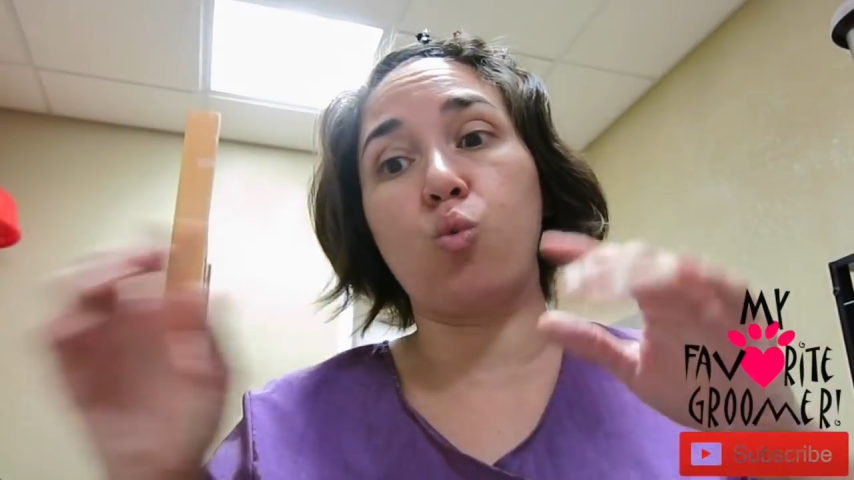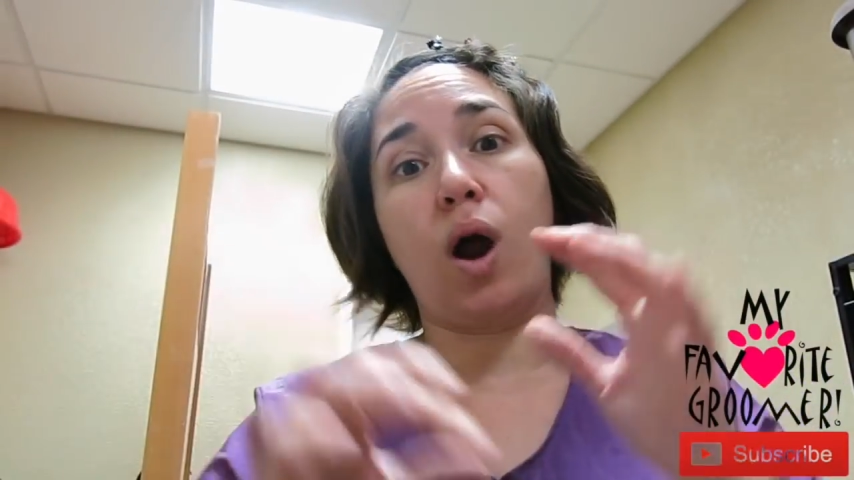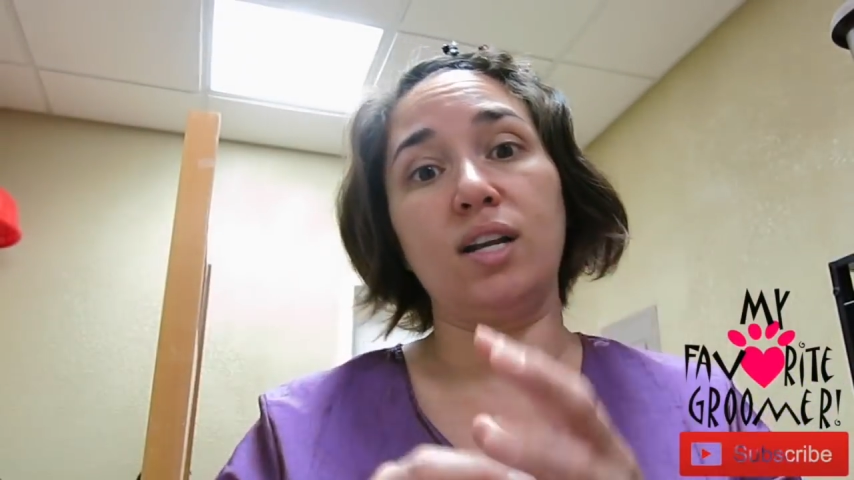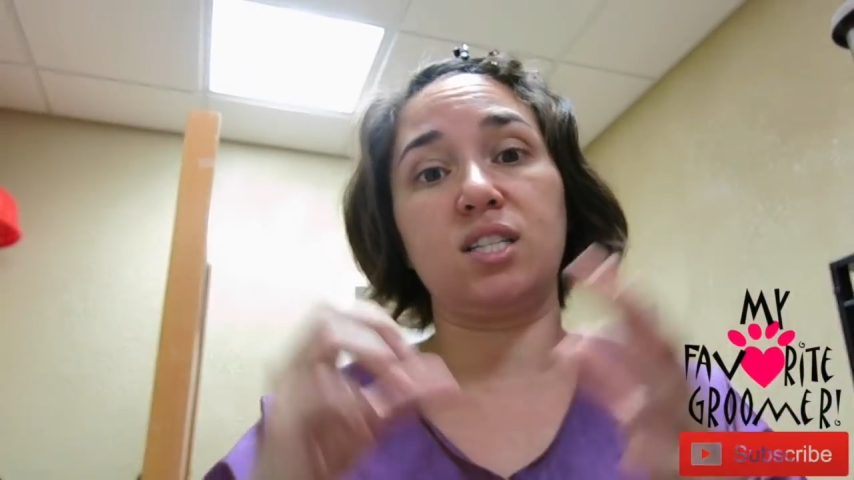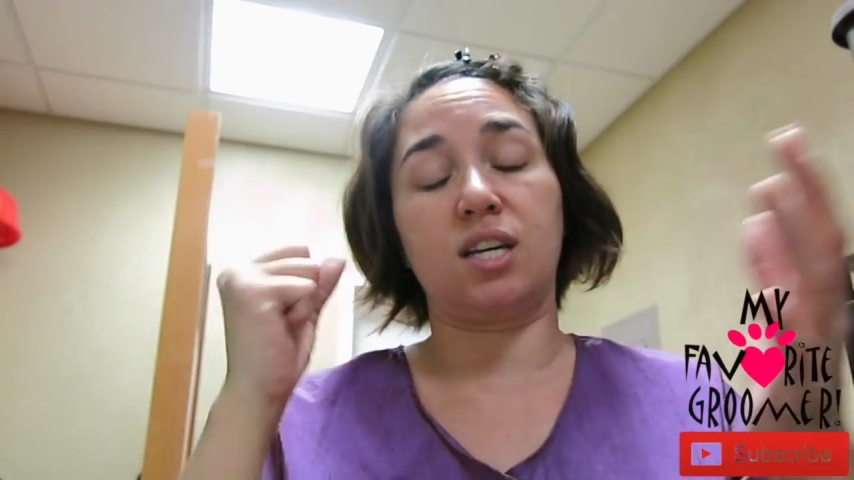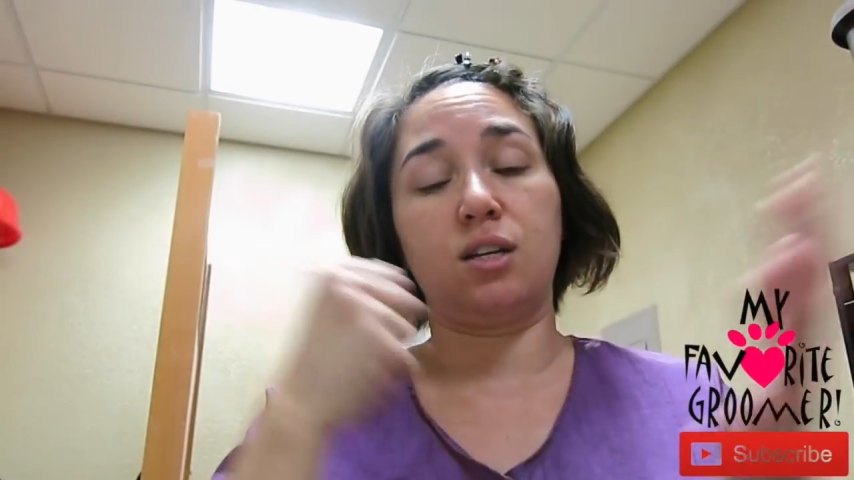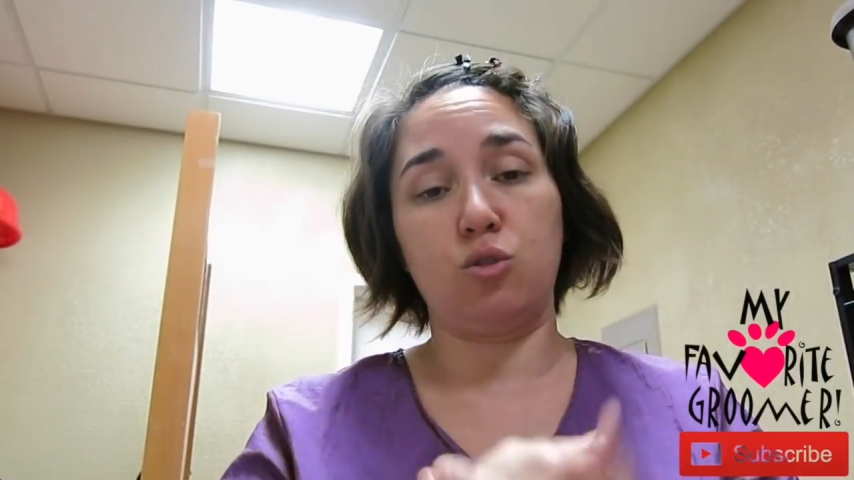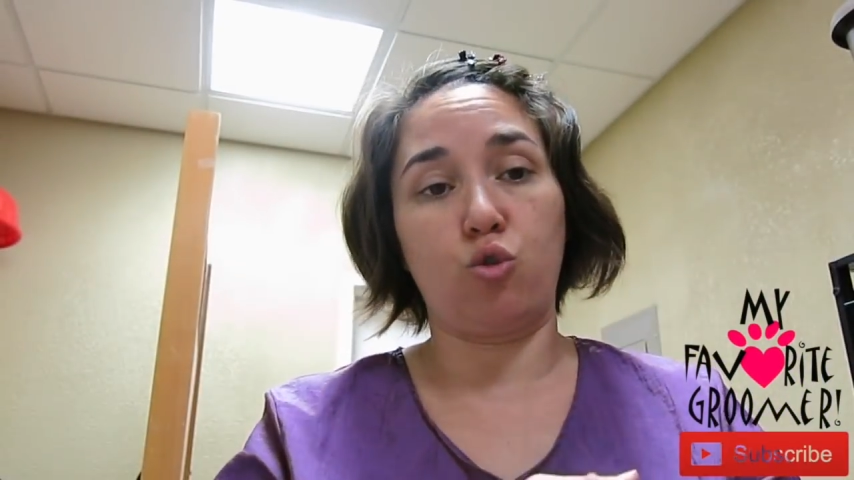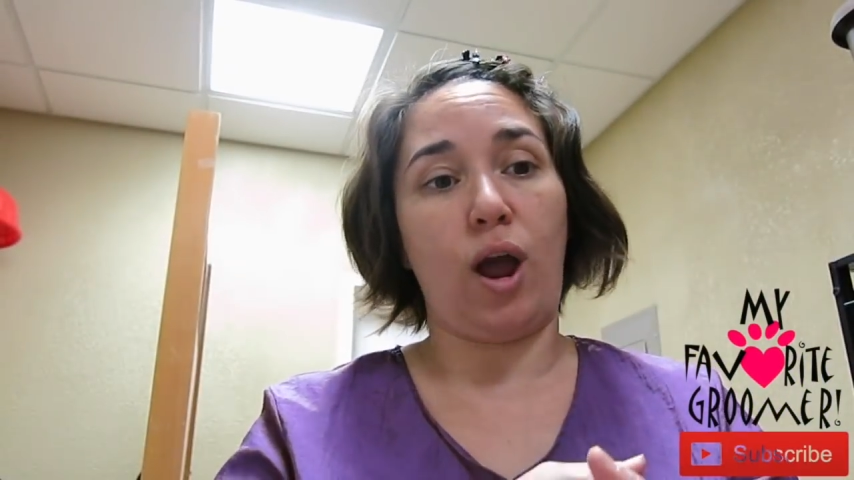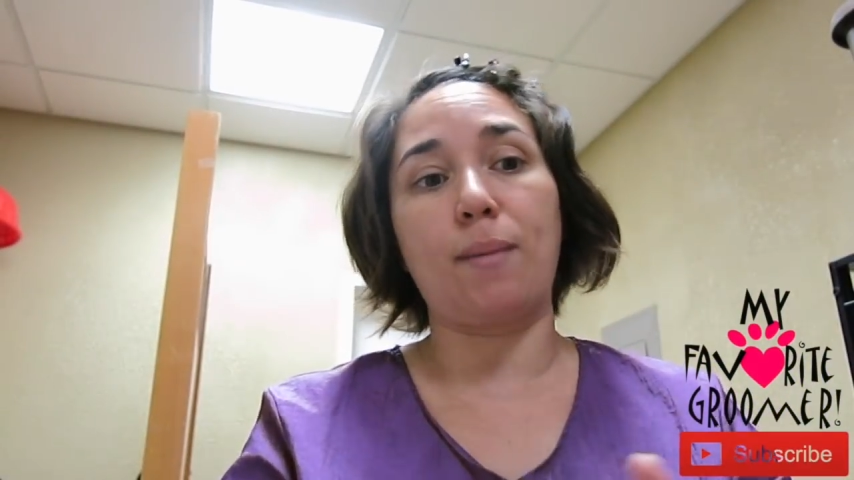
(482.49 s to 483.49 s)
you want it to
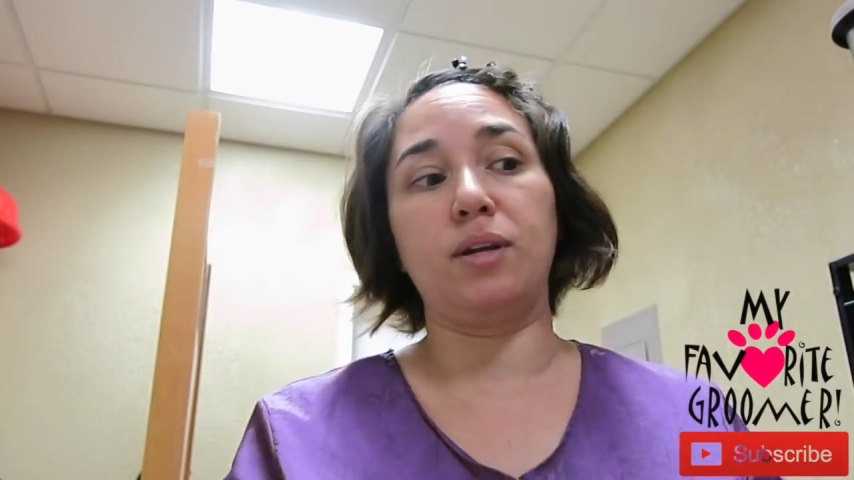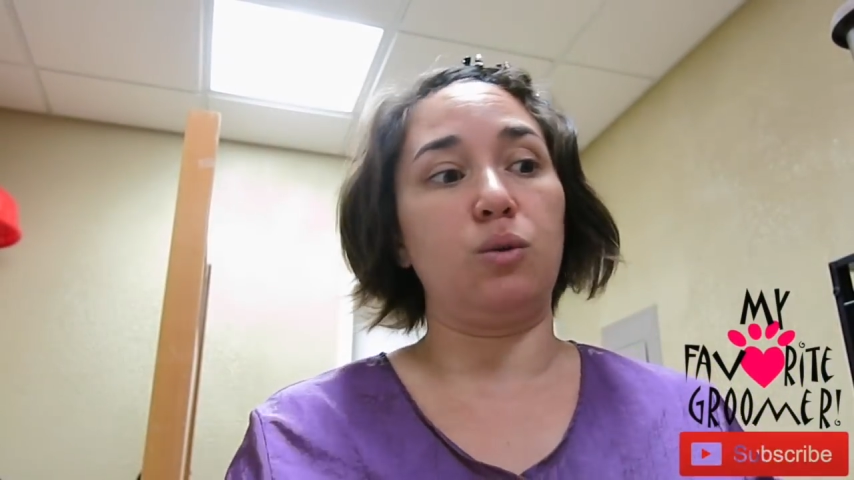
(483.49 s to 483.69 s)
grab,